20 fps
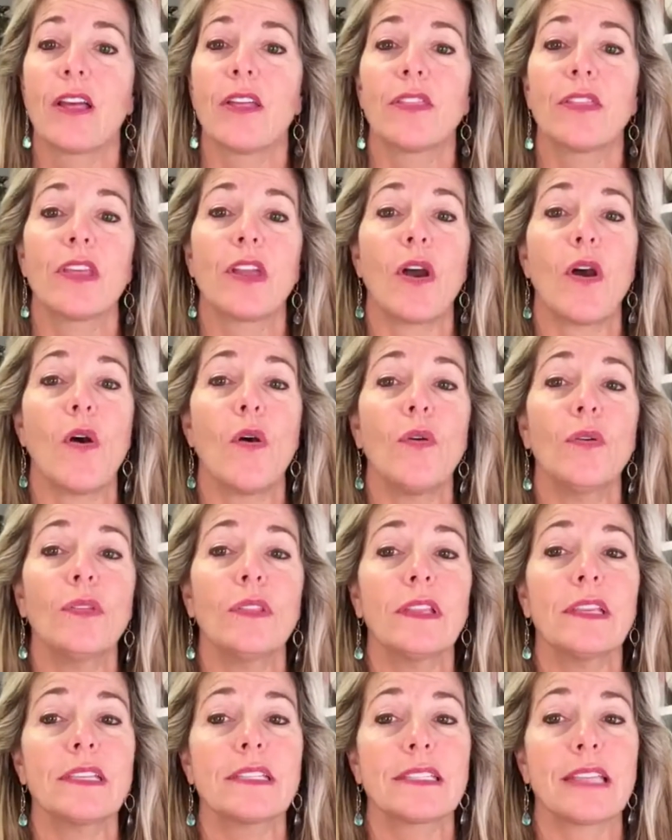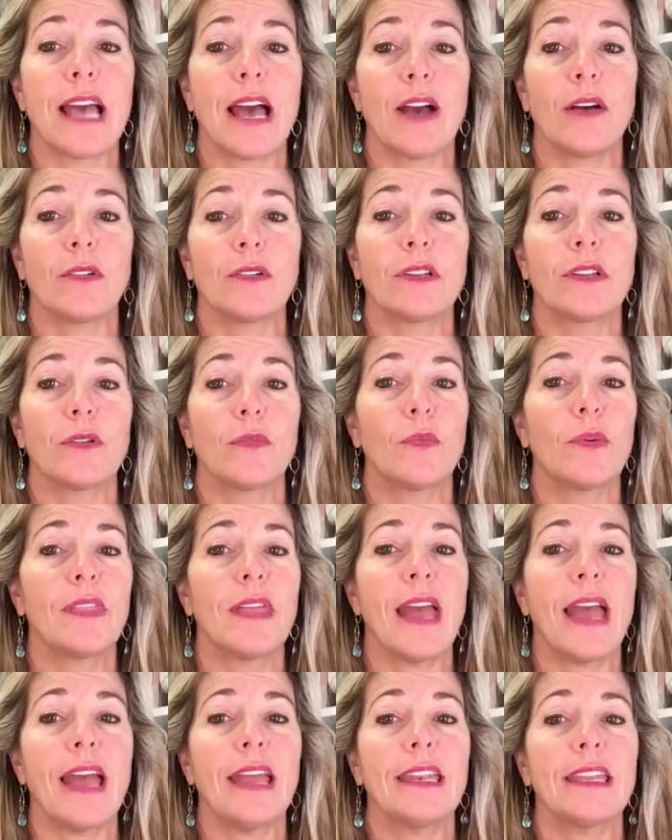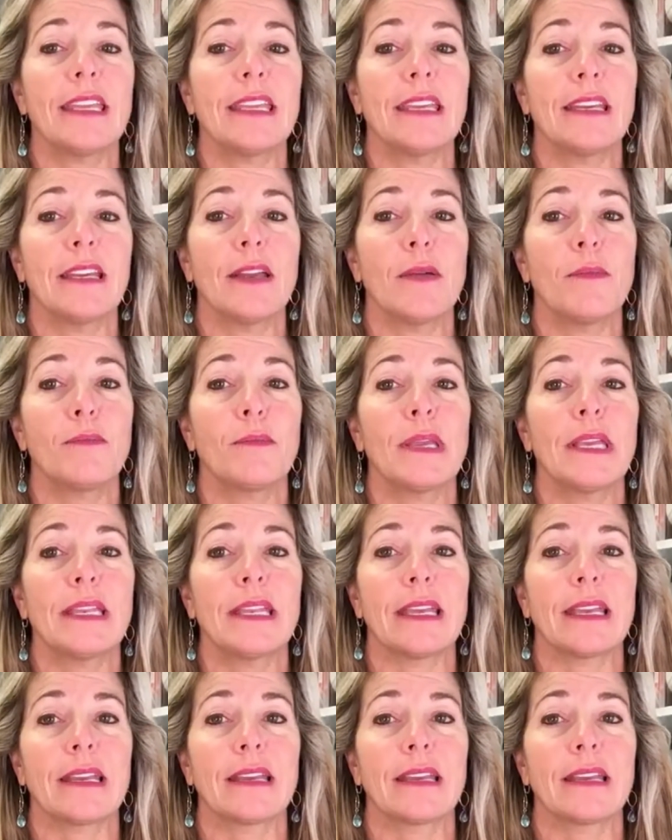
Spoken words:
the only sound with any meaning,